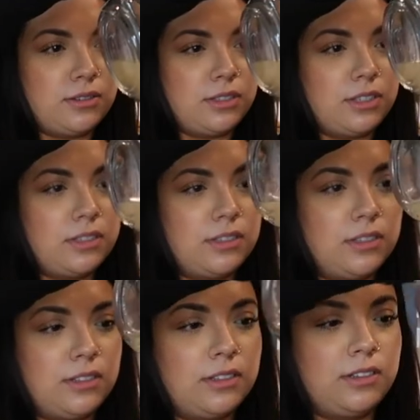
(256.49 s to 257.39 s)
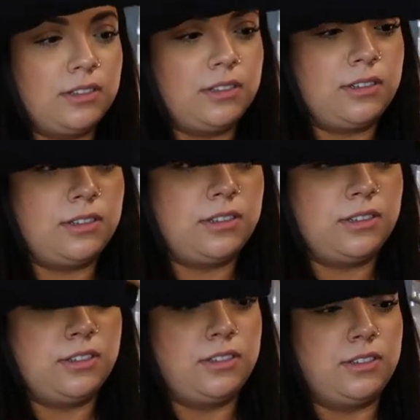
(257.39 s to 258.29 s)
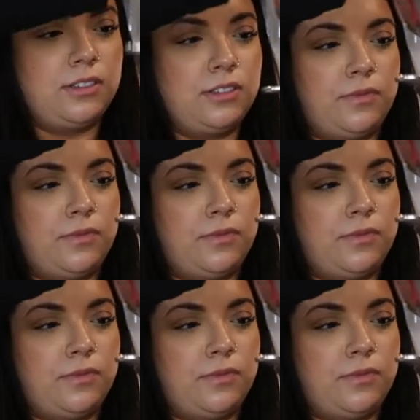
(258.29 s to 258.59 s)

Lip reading: Nothing is said.